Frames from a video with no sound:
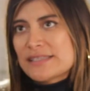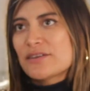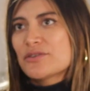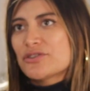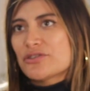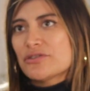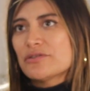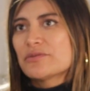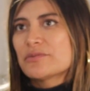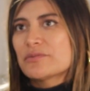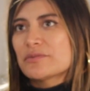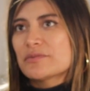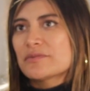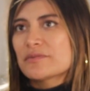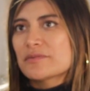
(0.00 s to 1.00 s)
so true.
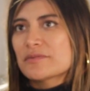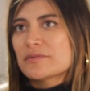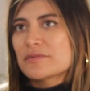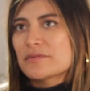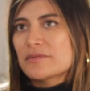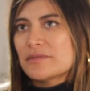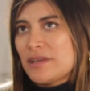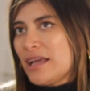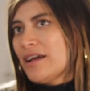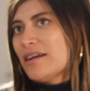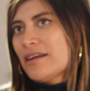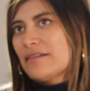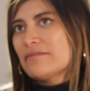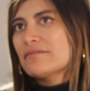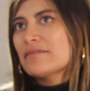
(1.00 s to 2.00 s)
Yeah.
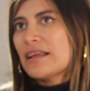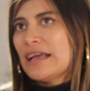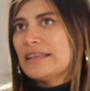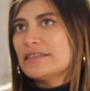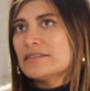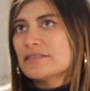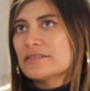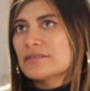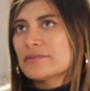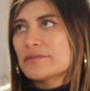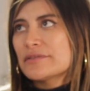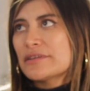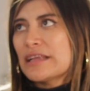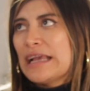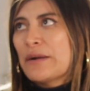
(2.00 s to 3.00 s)
And
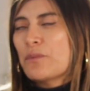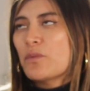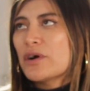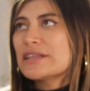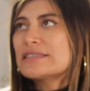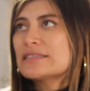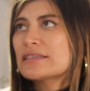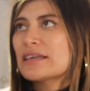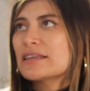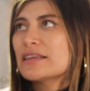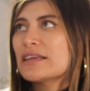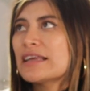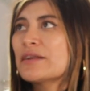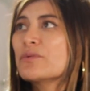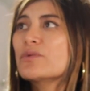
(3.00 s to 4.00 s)
what's gonna
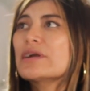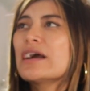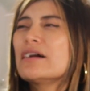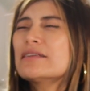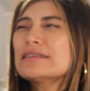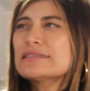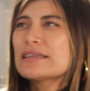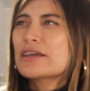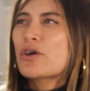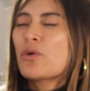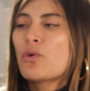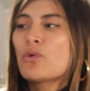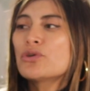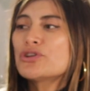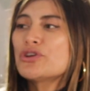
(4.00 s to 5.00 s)
and honestly, like,
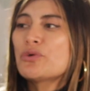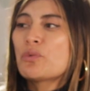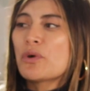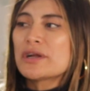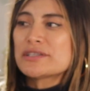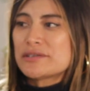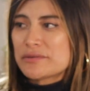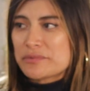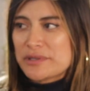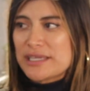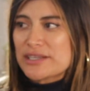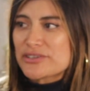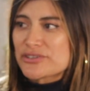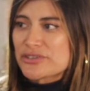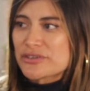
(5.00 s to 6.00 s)
who do you want to
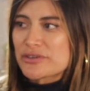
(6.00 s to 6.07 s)
reach?